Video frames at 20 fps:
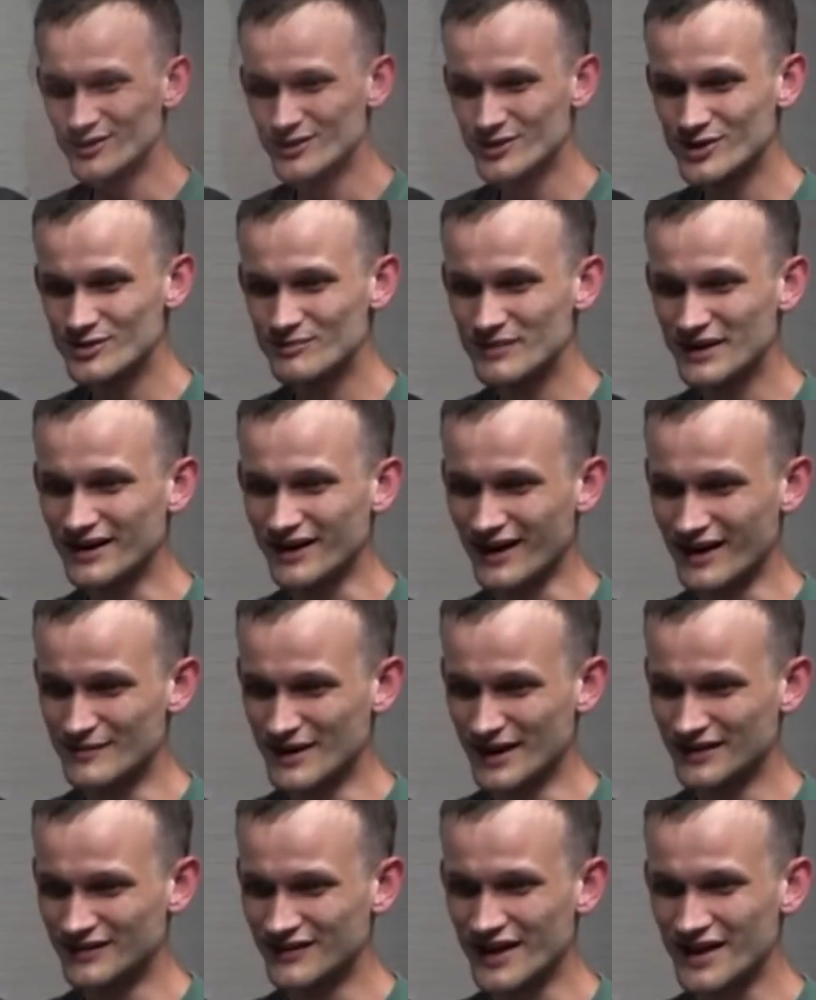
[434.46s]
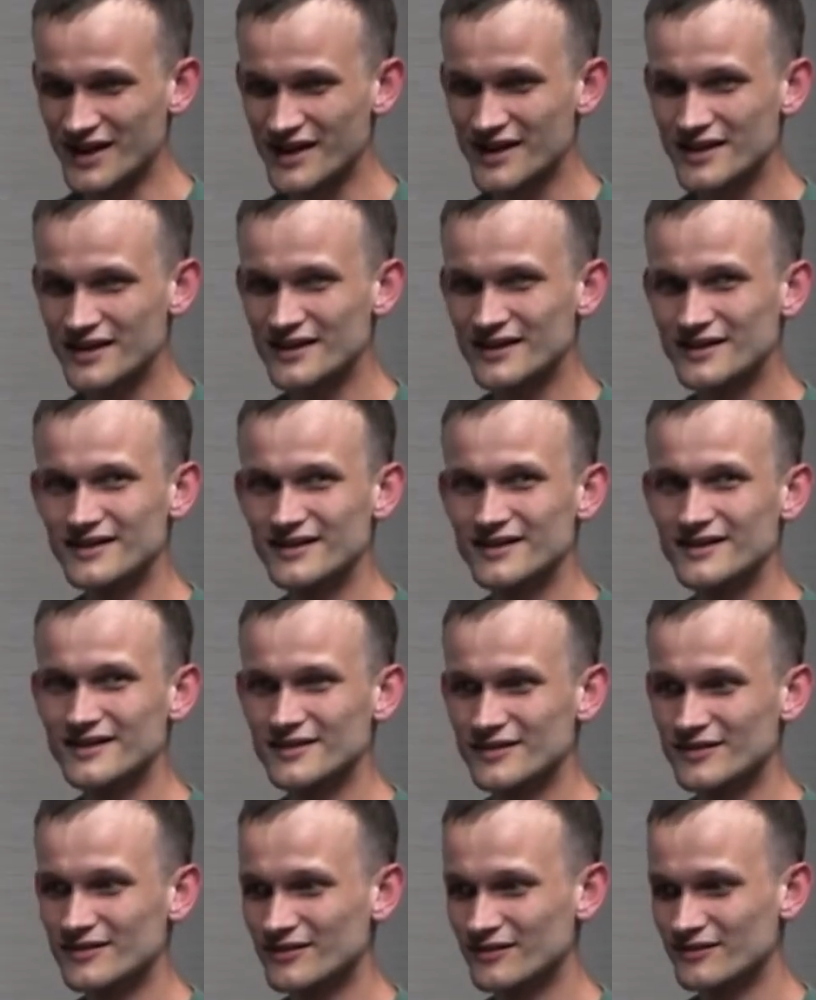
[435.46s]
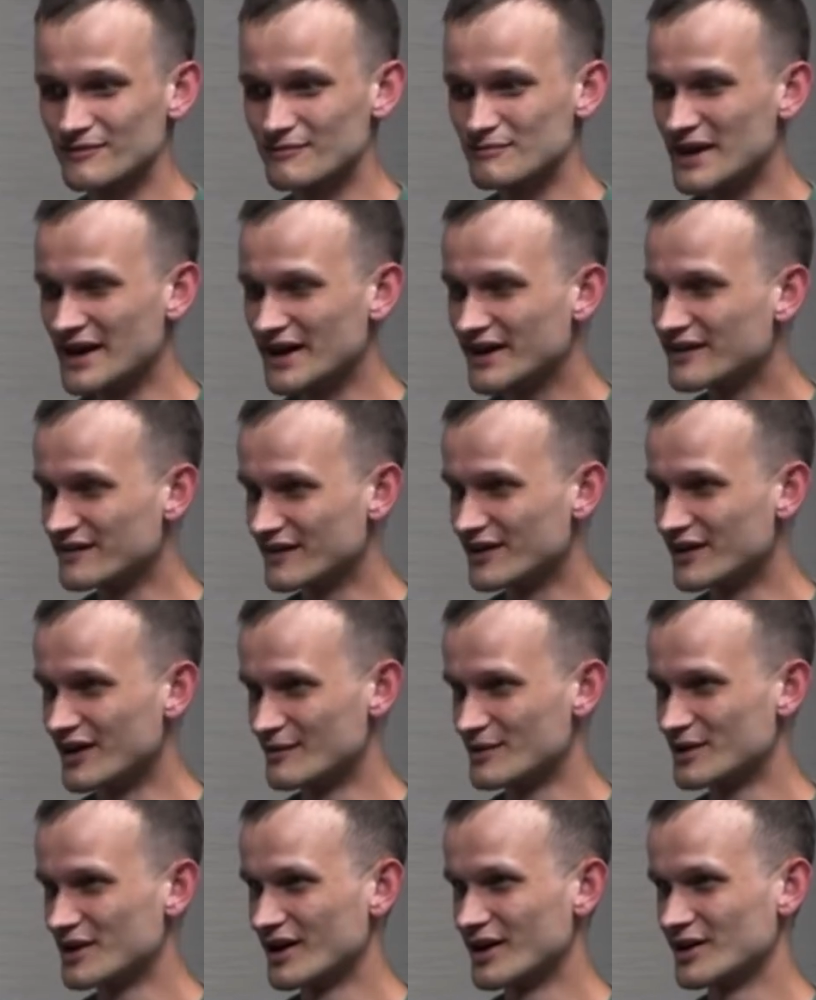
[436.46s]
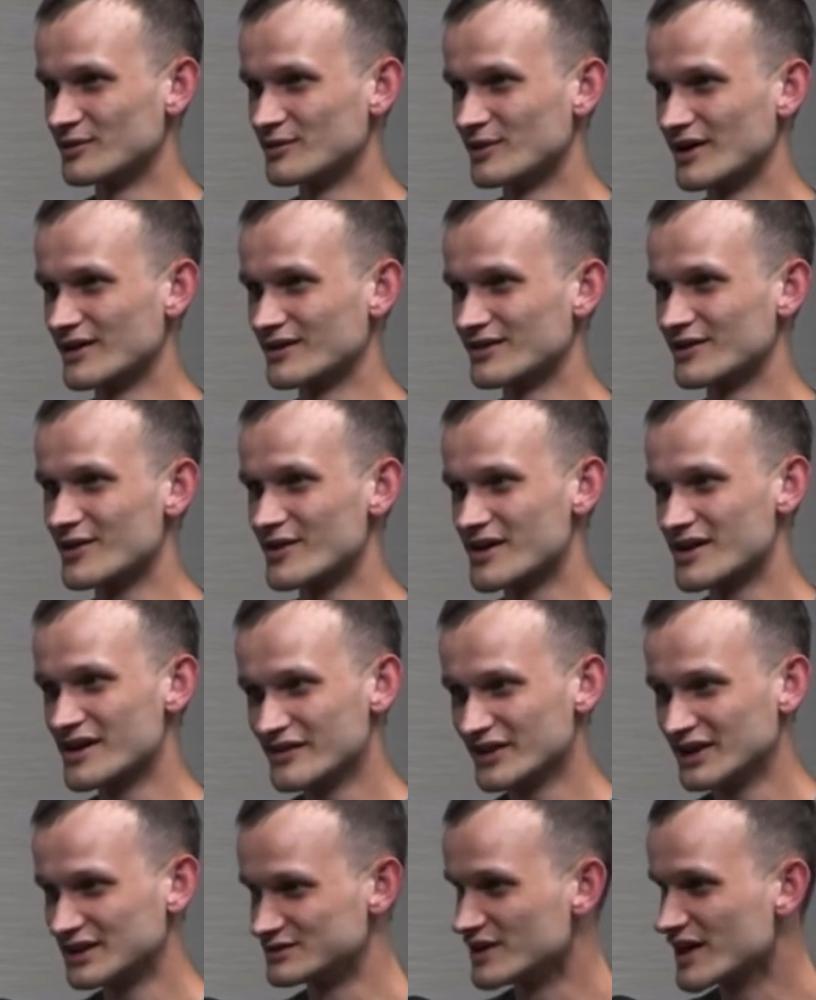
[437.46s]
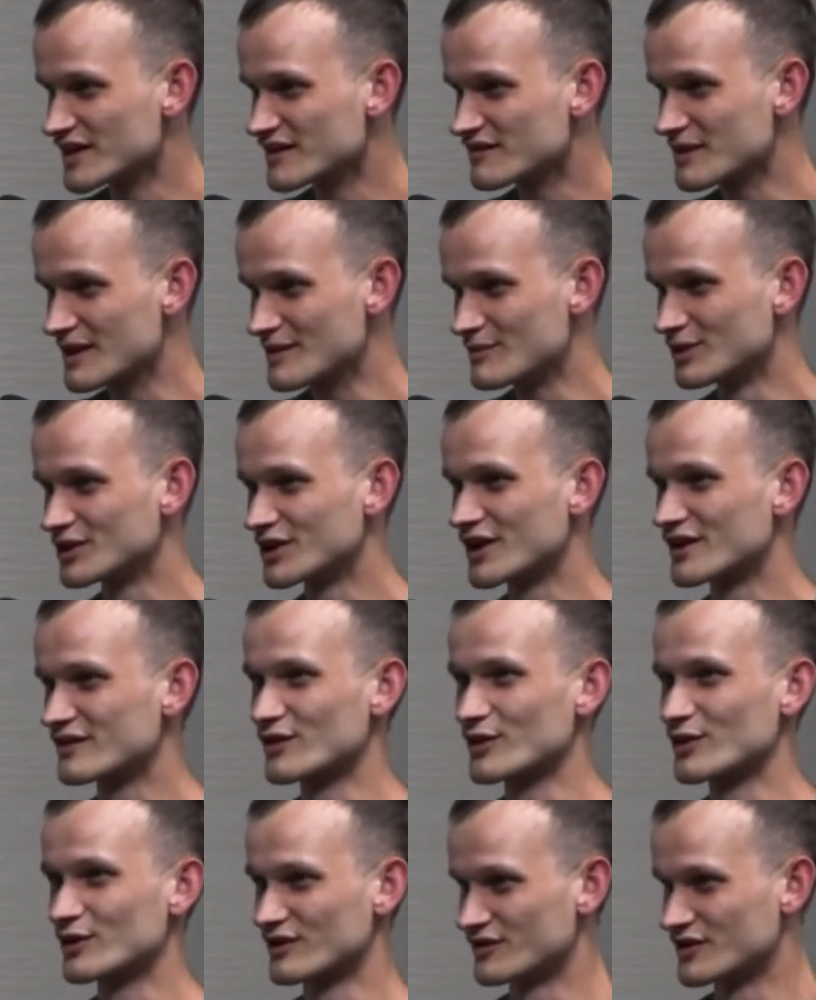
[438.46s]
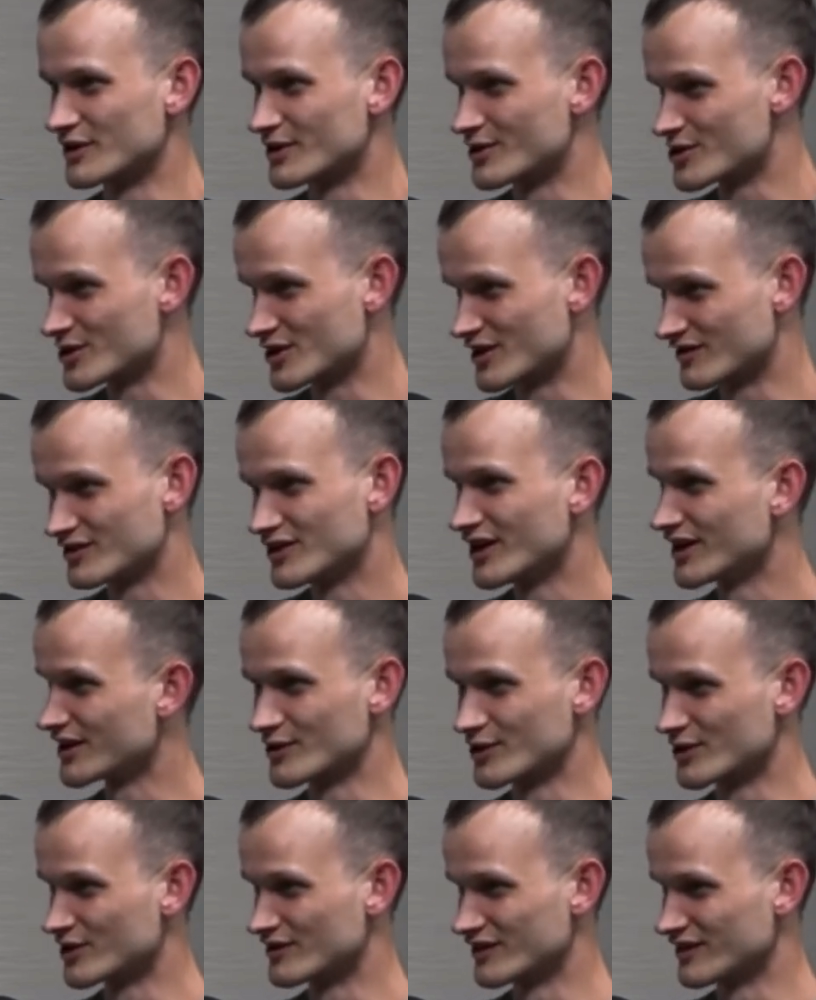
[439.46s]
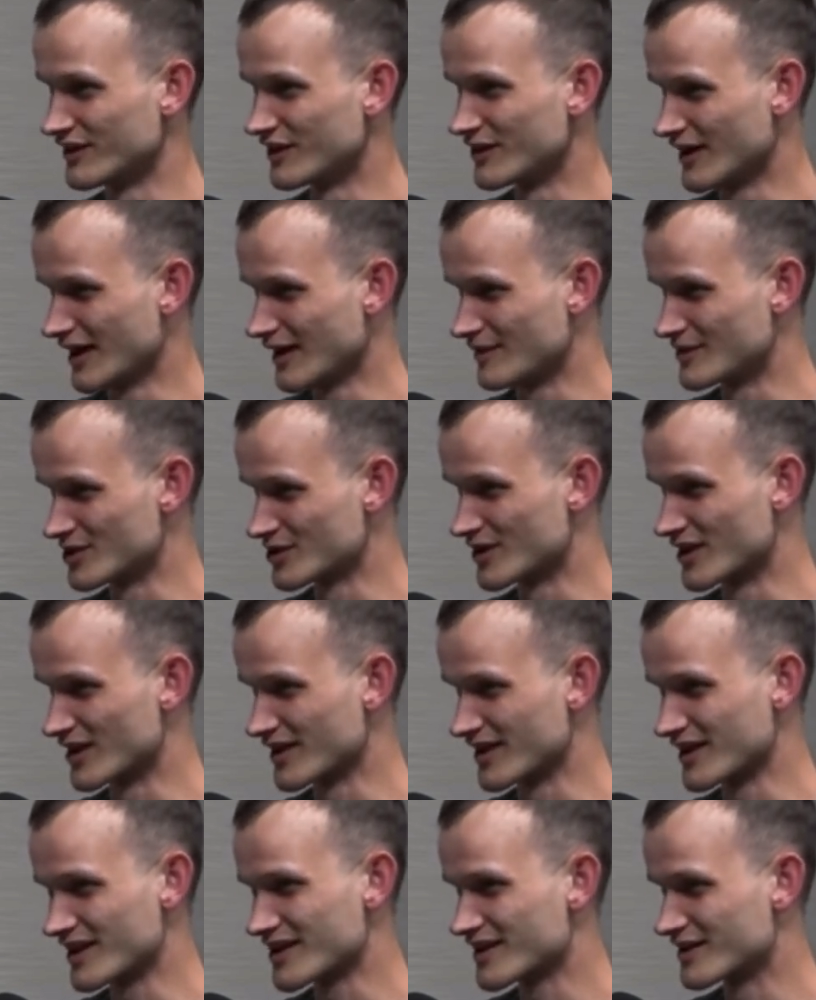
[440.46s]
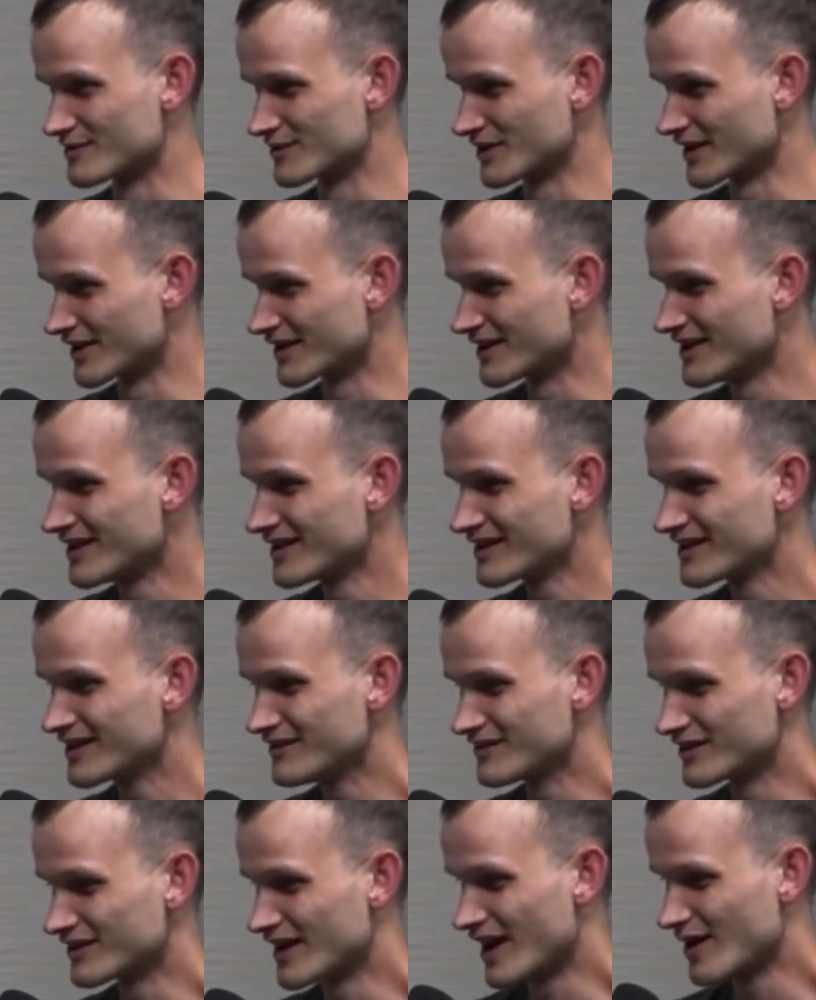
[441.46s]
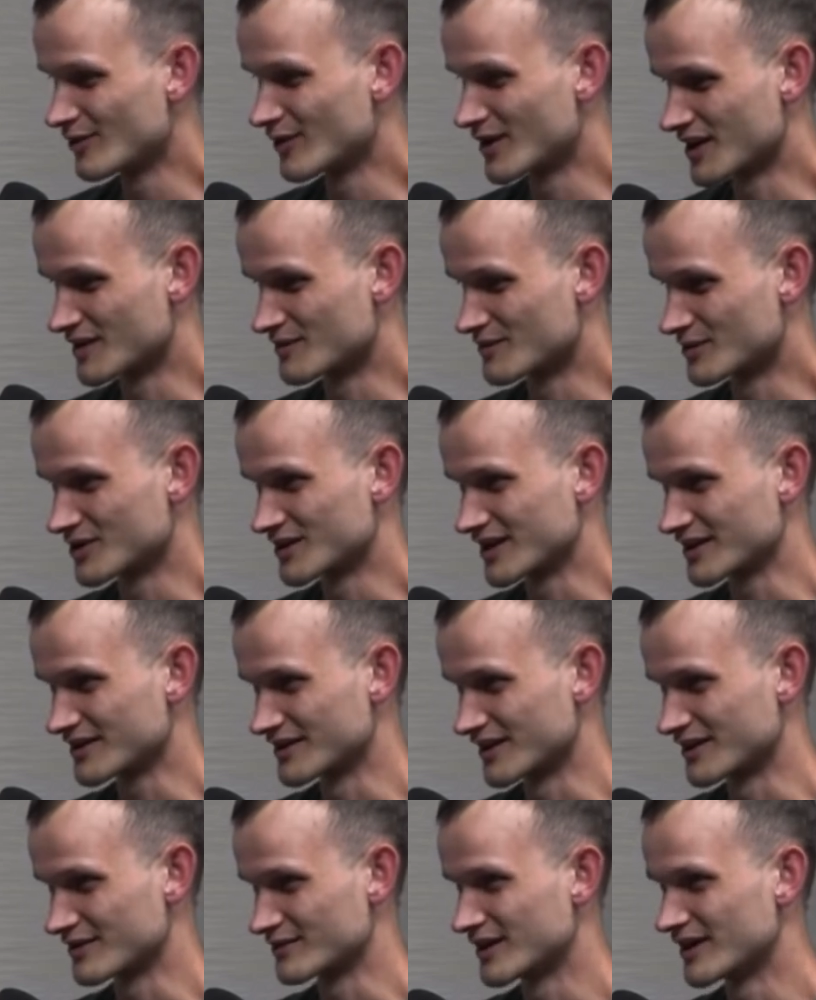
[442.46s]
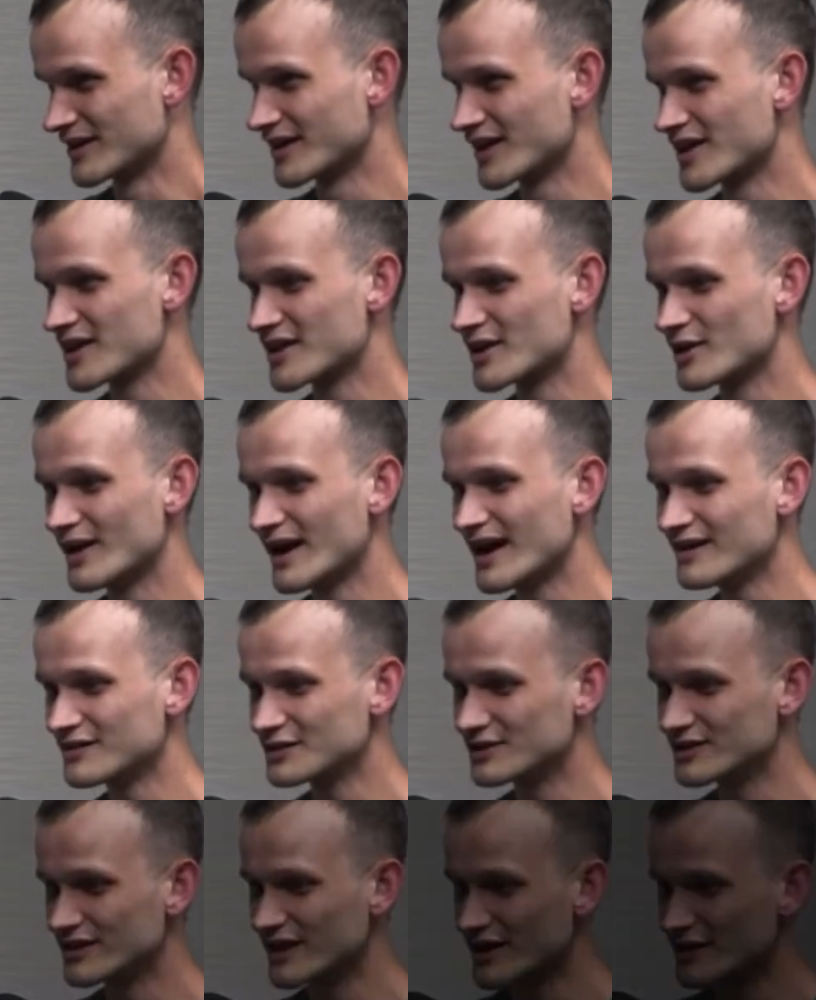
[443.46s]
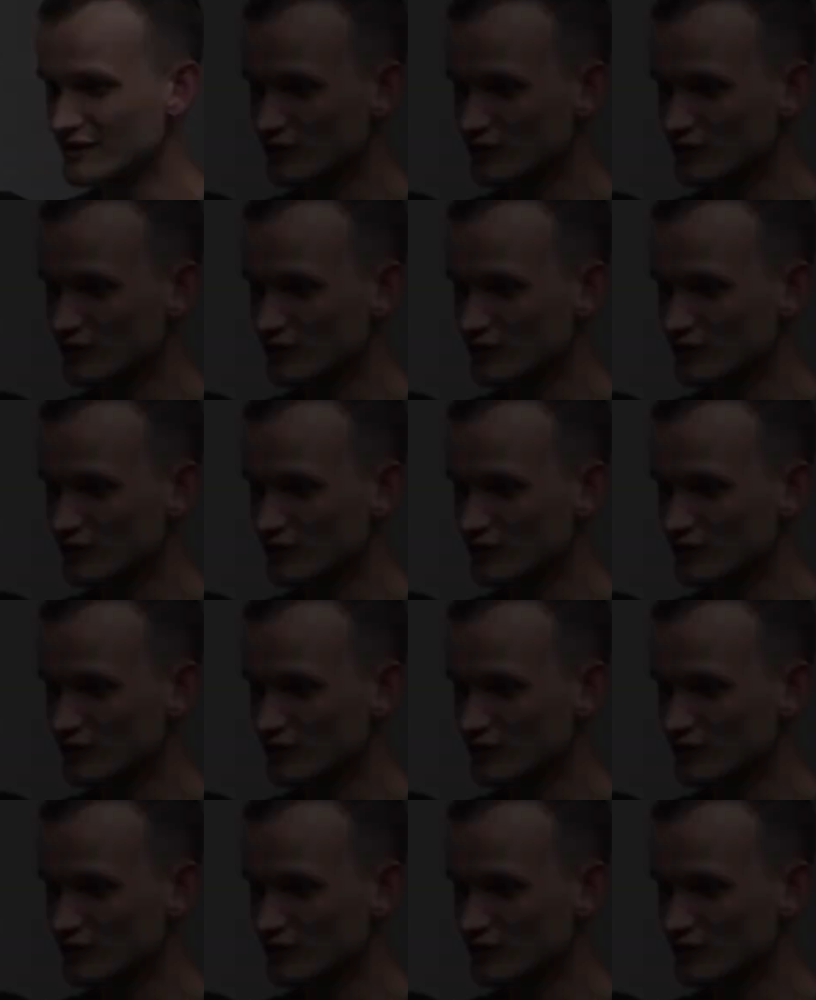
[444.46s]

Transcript: Even Ethereum co-founder Vitalik Buterin, who is otherwise reticent about politics in the cryptocurrency world, came out against Wright, publicly calling him a fraud.